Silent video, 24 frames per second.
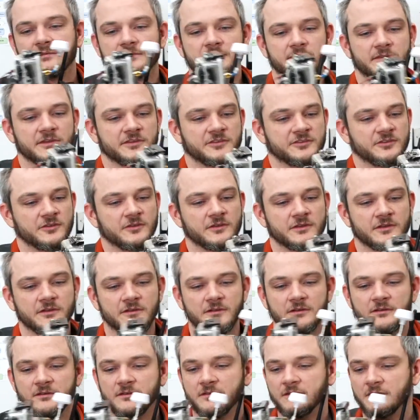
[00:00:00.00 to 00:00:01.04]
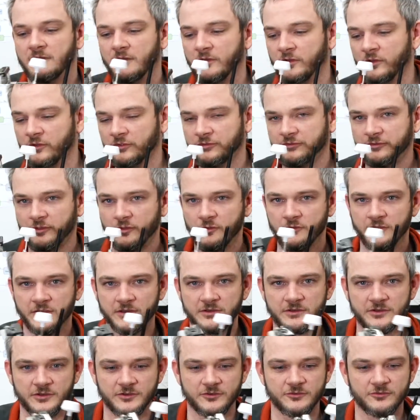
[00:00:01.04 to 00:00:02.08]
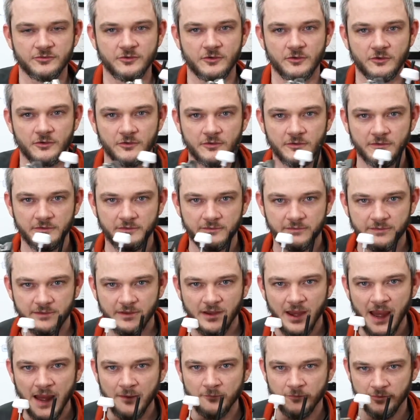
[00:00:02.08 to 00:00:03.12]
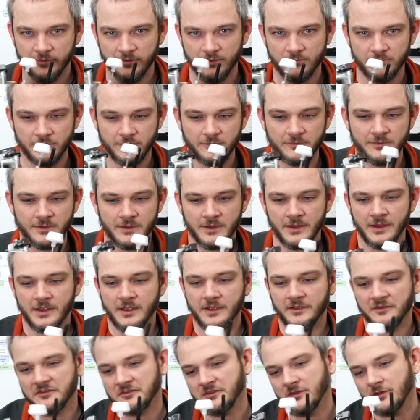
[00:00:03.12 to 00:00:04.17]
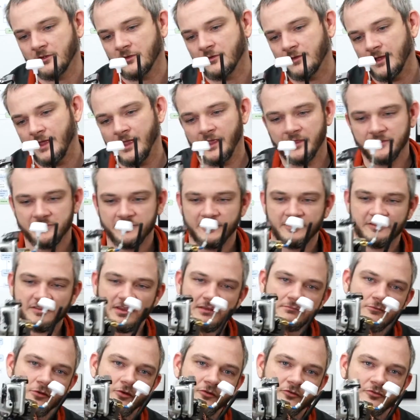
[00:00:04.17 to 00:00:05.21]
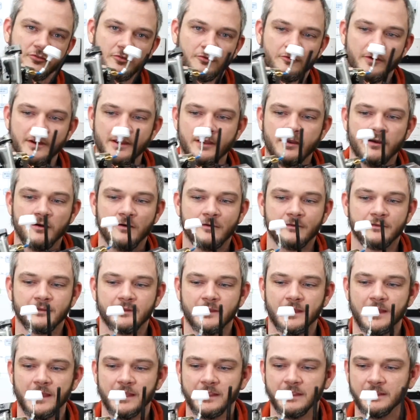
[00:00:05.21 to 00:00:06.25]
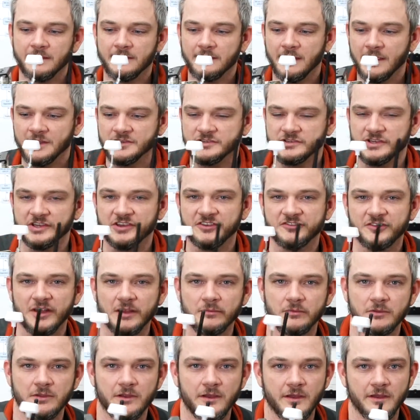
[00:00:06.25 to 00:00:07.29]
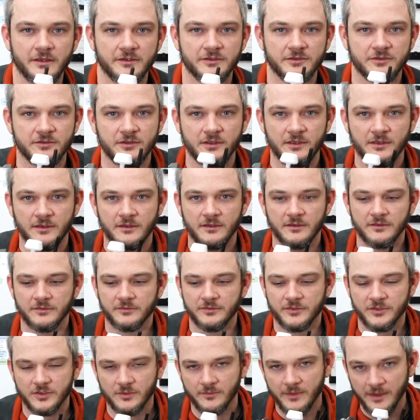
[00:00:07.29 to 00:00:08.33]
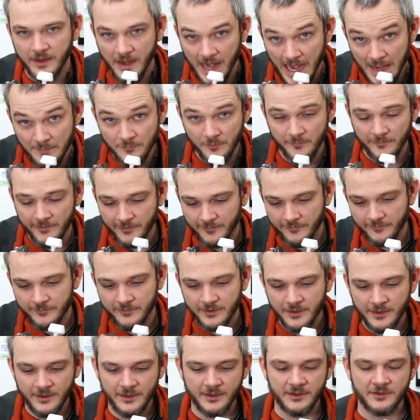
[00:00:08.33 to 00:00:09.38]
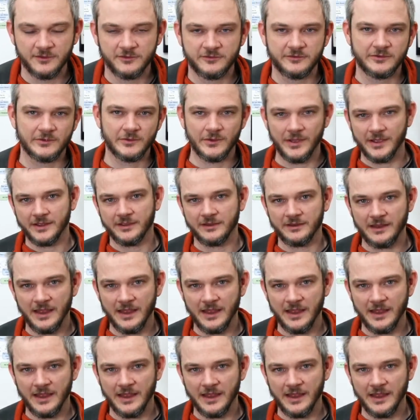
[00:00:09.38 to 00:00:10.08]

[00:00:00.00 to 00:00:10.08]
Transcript: this unit also can control the camera gimbal. So as this thing moves around, I can actually stabilize the camera mount so I can